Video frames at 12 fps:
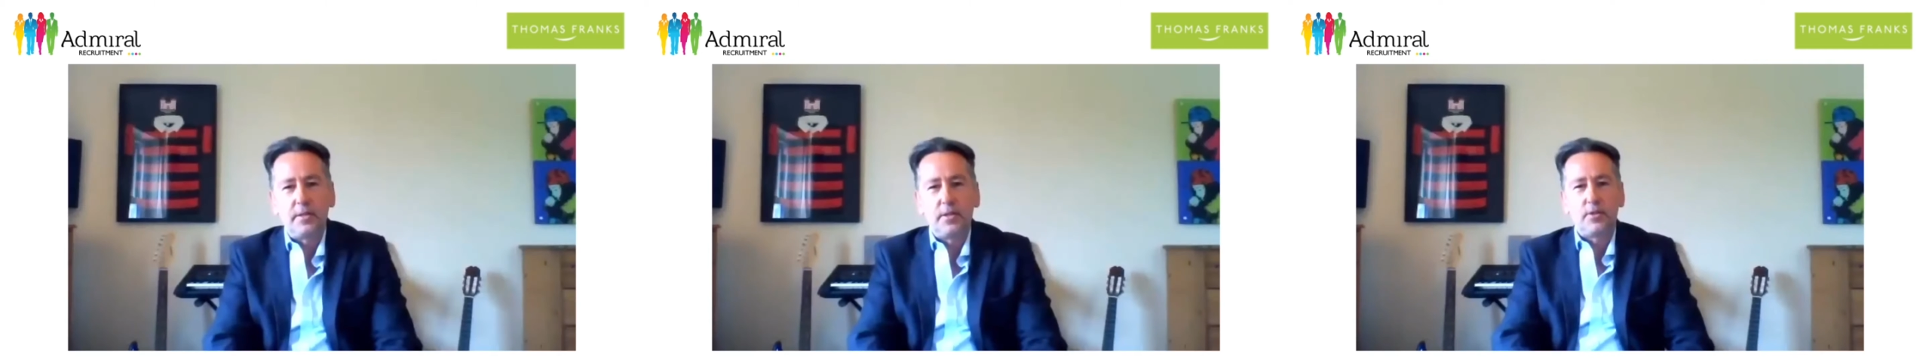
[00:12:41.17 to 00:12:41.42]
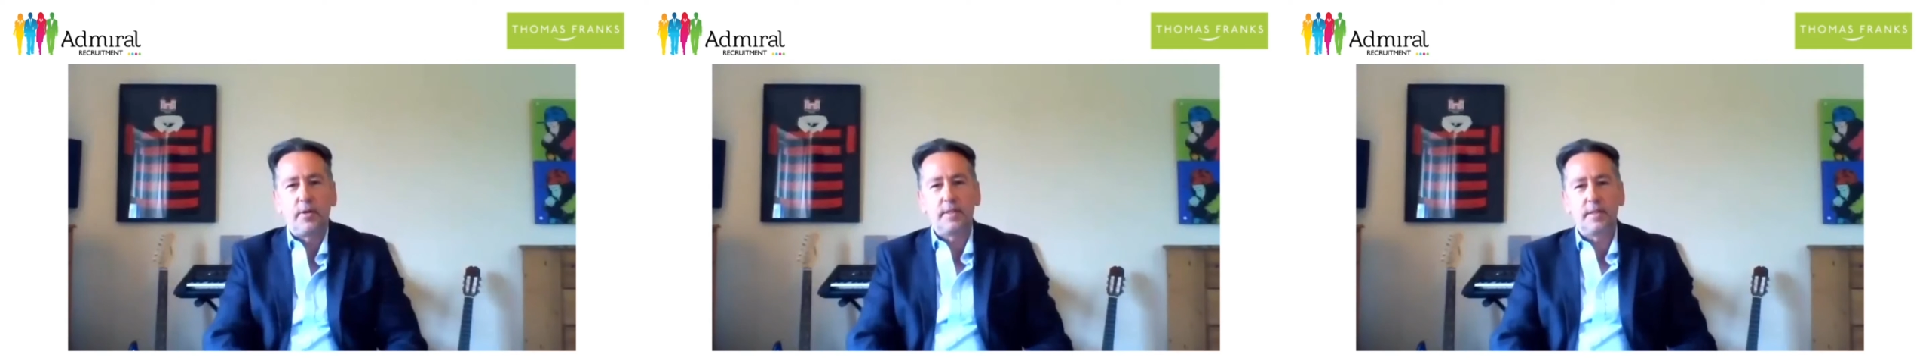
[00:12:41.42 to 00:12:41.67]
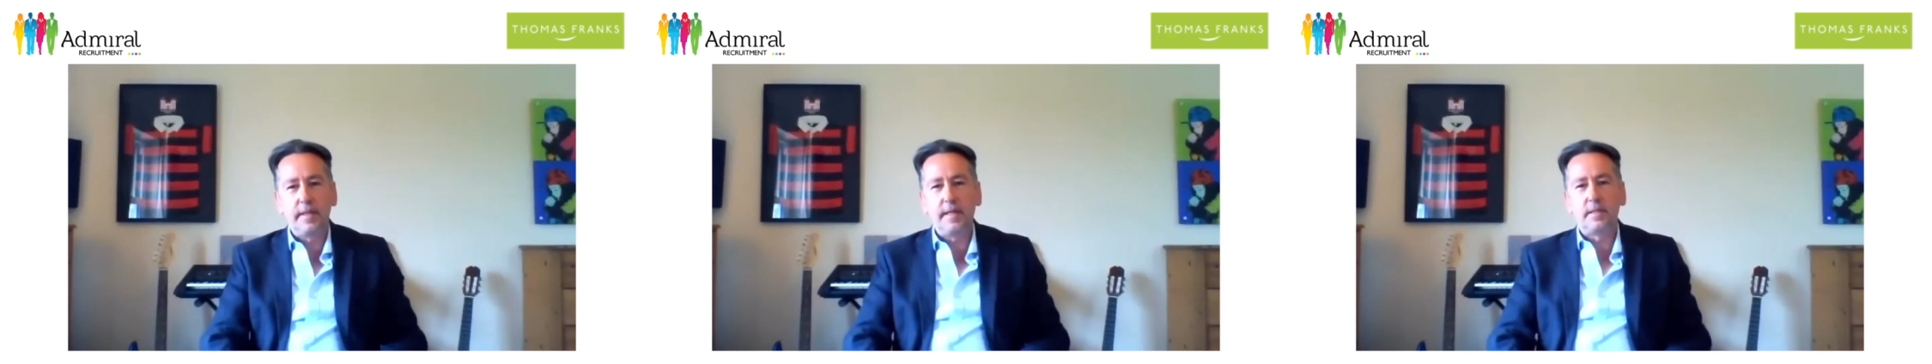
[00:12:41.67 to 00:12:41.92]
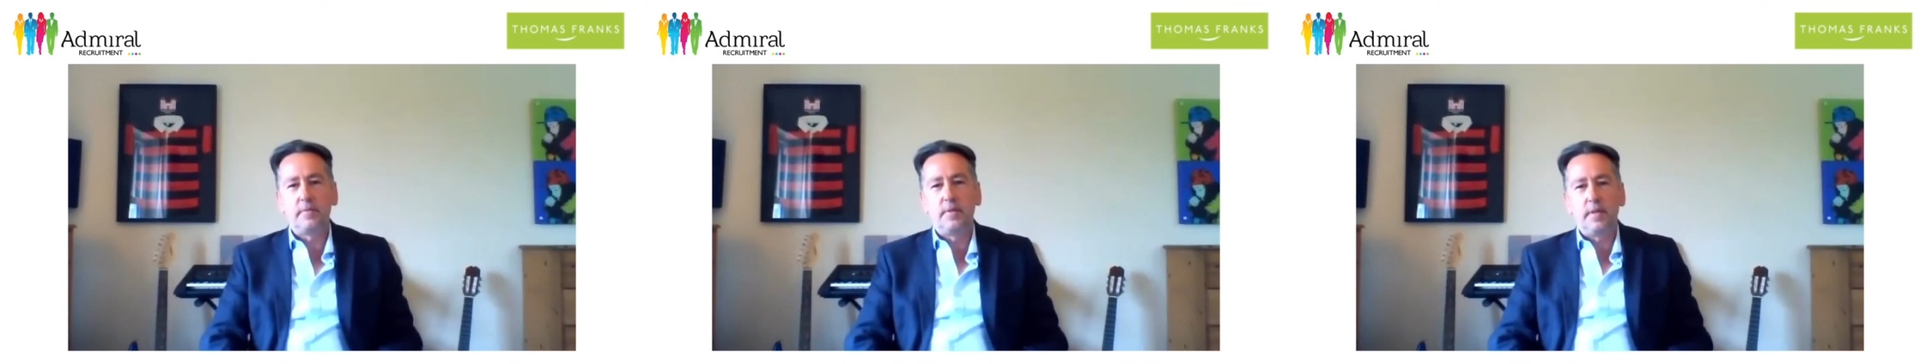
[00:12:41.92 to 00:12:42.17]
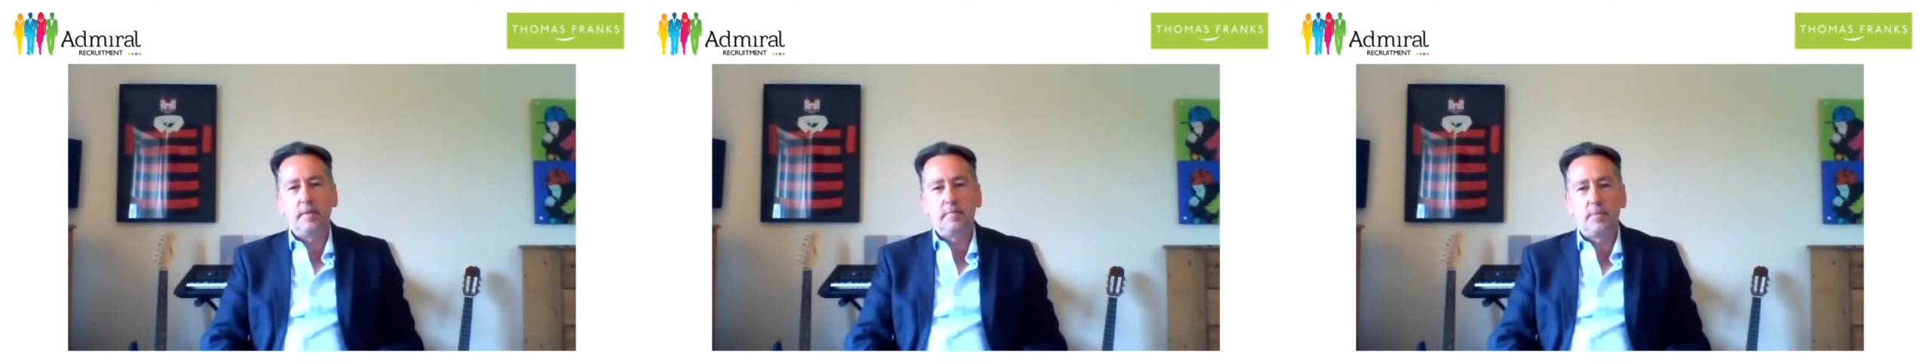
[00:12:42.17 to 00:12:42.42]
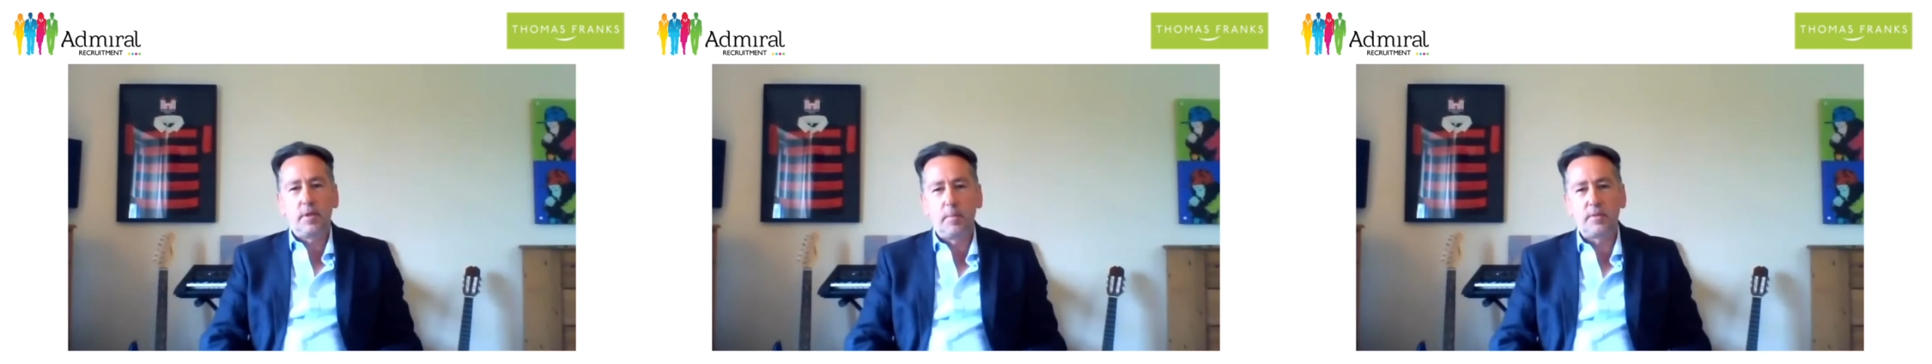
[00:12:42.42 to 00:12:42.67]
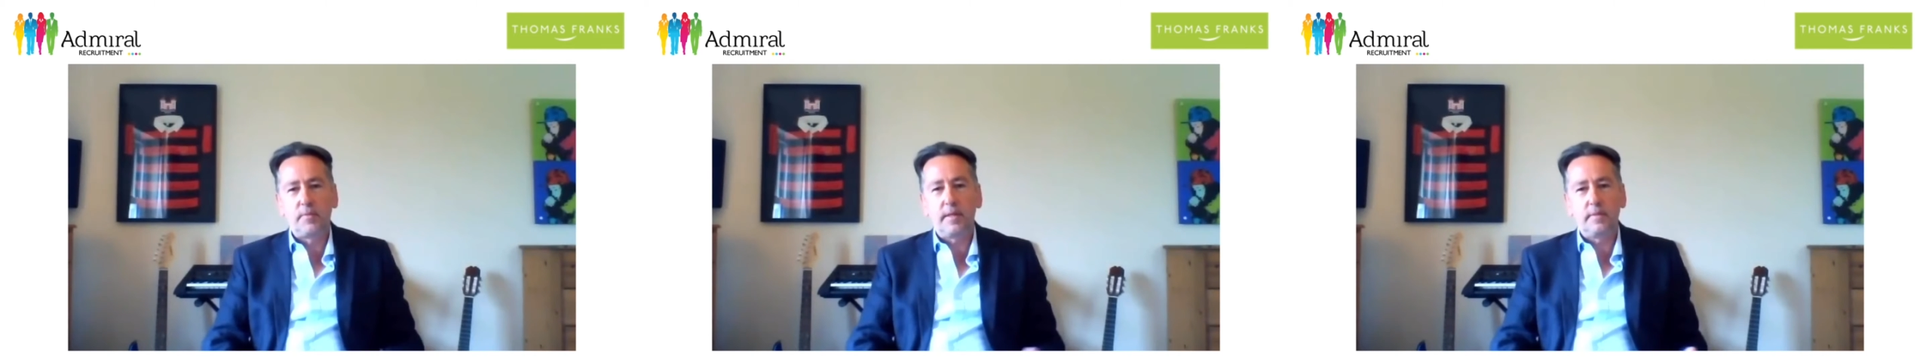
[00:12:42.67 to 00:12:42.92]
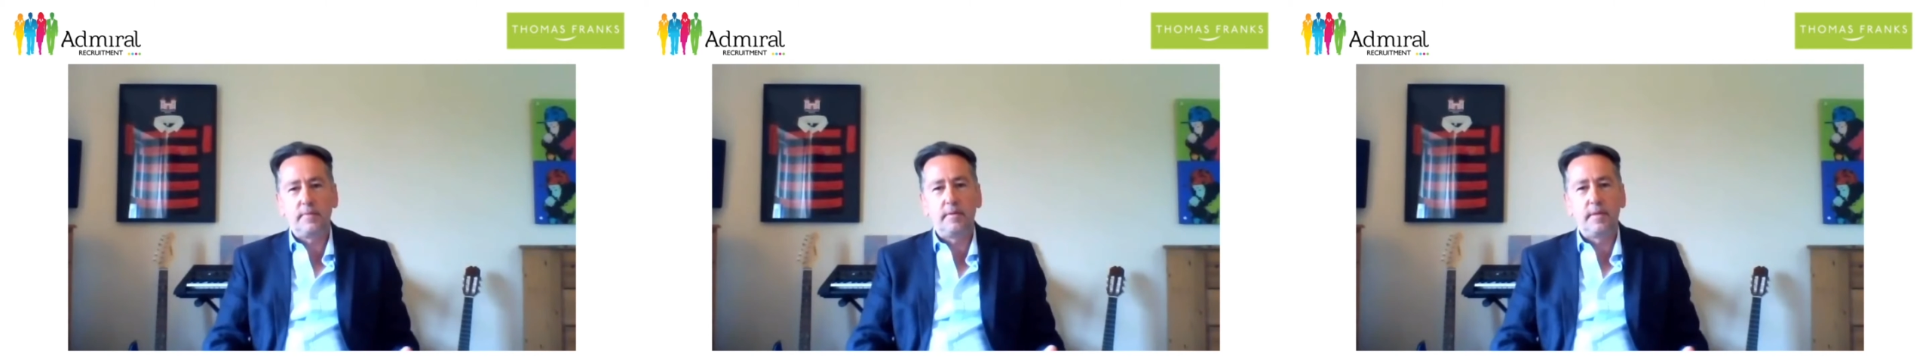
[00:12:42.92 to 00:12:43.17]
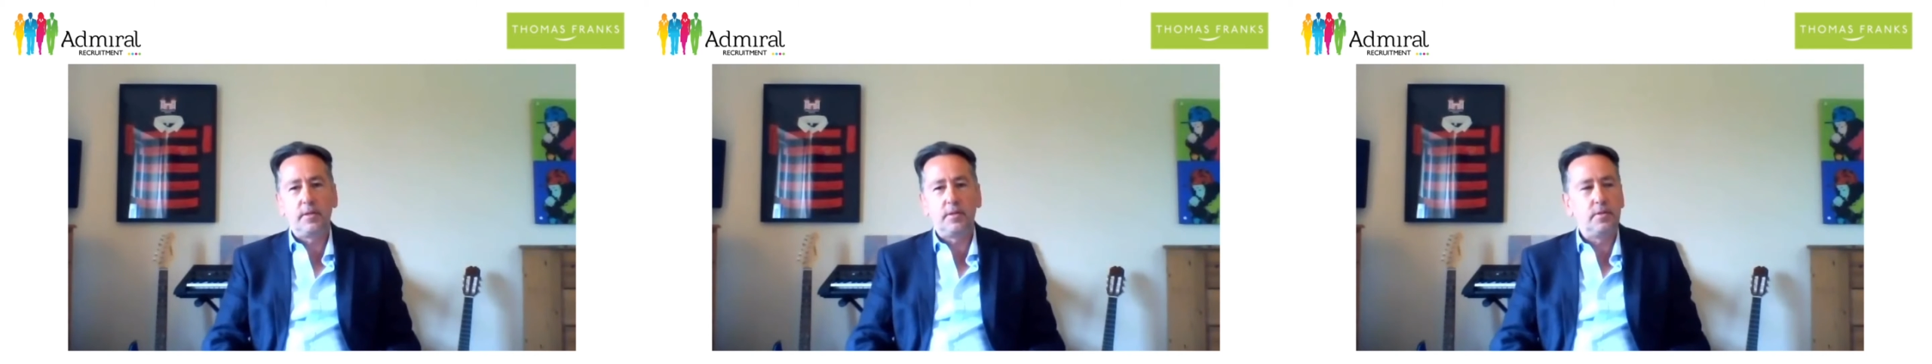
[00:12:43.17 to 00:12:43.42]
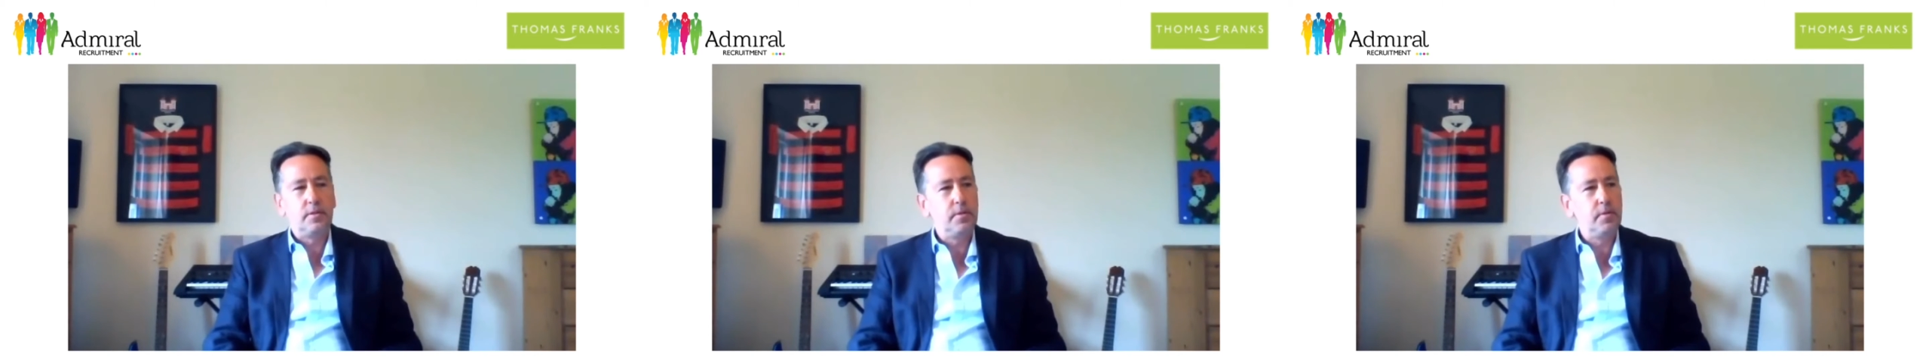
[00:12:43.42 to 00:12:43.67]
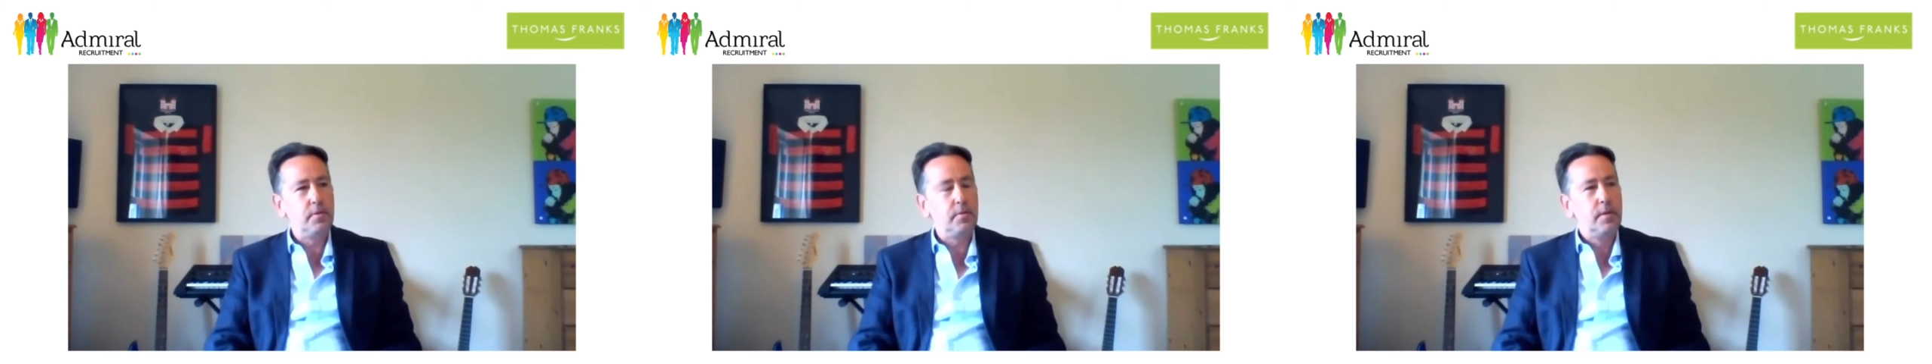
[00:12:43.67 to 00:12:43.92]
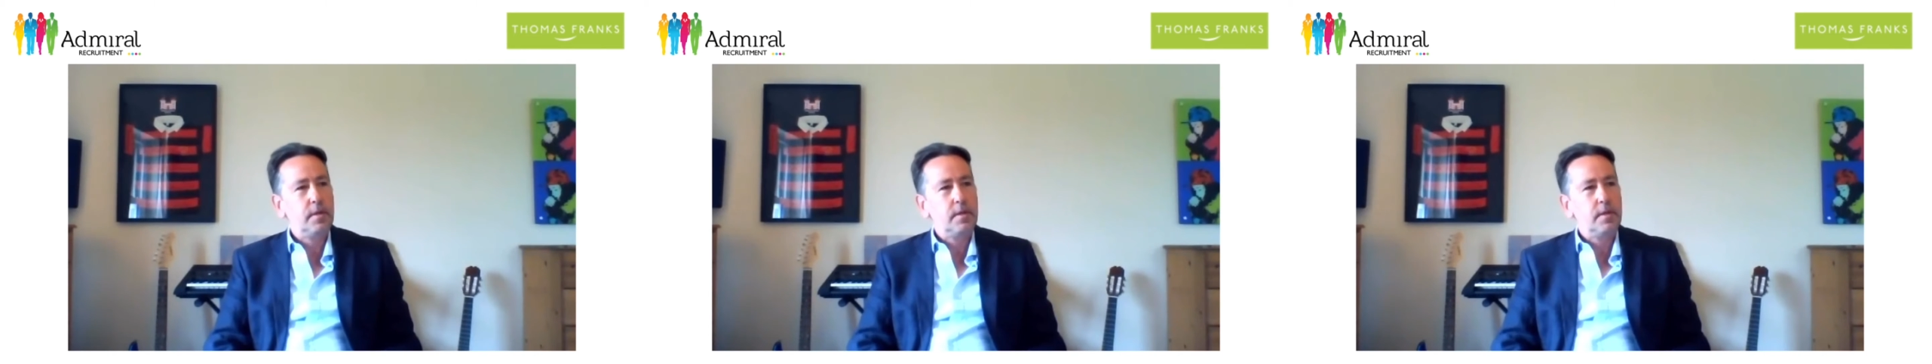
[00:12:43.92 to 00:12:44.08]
the trustees of the Thomas Franks Foundation to